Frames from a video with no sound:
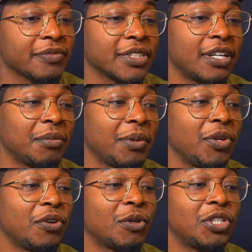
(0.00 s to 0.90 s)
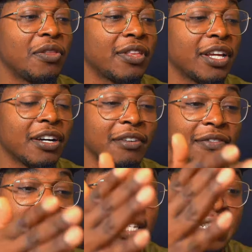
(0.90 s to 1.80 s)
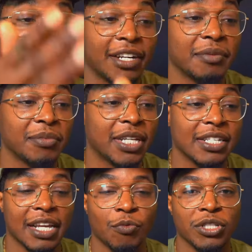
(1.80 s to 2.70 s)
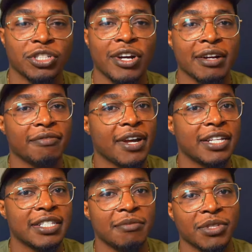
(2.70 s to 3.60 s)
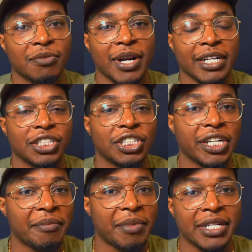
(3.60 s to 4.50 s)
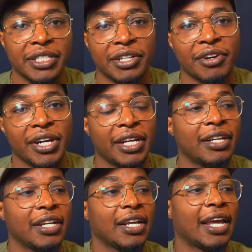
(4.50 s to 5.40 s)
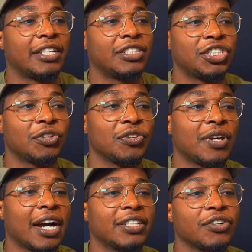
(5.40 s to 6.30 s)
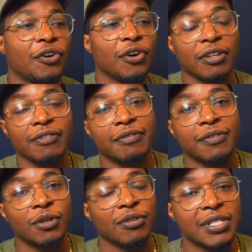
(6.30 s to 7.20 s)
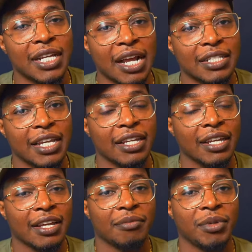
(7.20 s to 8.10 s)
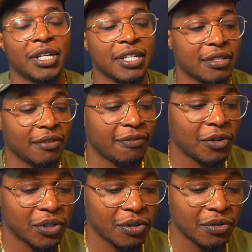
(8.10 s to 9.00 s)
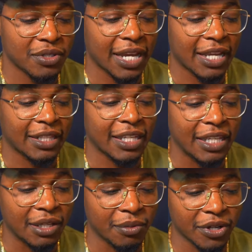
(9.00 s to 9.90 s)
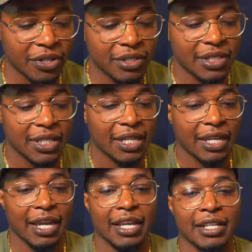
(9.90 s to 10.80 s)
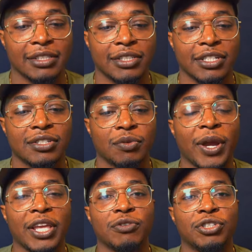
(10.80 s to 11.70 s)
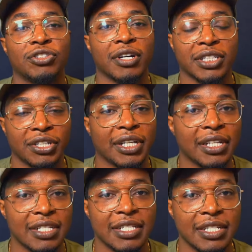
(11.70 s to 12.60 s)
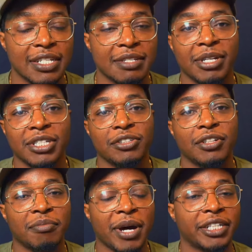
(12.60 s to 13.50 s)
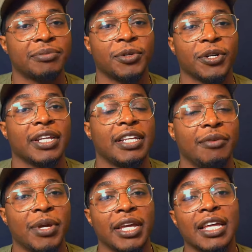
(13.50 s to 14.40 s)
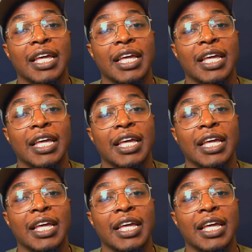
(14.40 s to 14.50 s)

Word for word: Um, let me know what you think of this setup because I was trying to find something where I could share my screen and show you guys all of the photos that I take, because the photos and the keywords and just the way you structure your listings, especially on Poshmark and eBay,